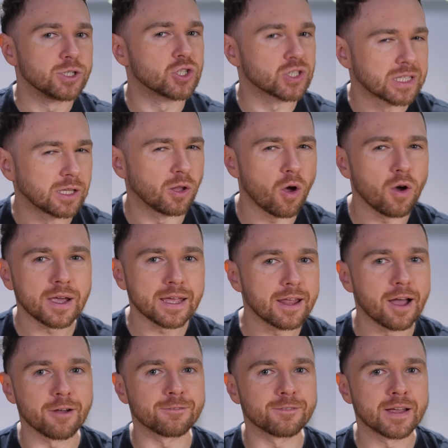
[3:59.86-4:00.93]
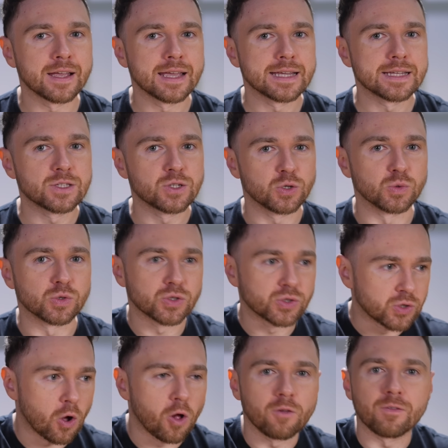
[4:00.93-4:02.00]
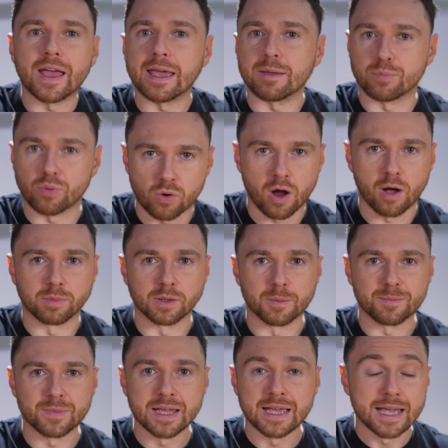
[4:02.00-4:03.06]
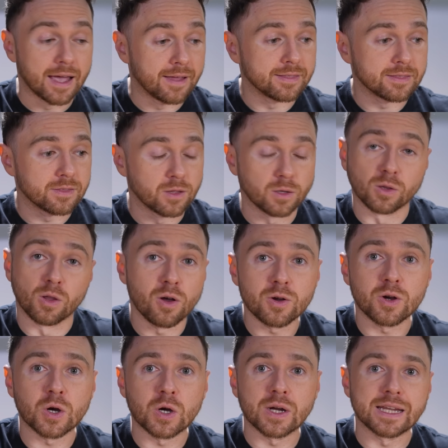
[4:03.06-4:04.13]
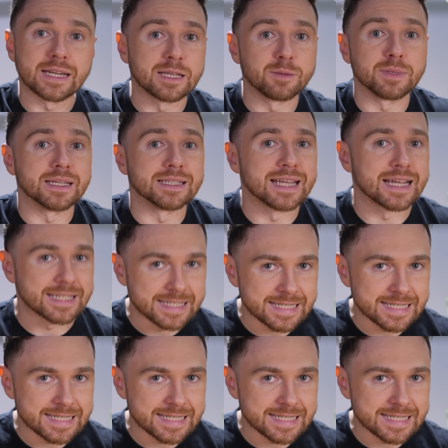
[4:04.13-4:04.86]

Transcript: just long enough to solve a problem. And the longer it can be in that